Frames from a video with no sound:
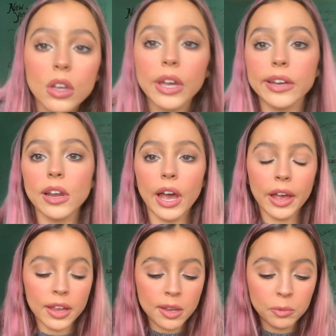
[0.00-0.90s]
And
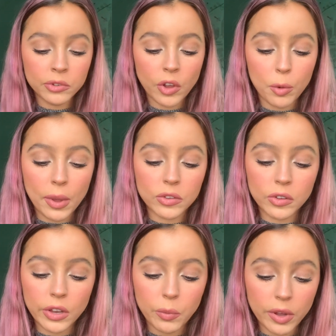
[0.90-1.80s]
I am so
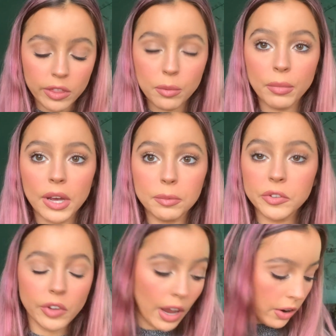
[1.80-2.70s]
messy with my
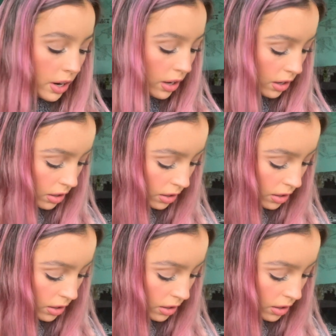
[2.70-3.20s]
mascara,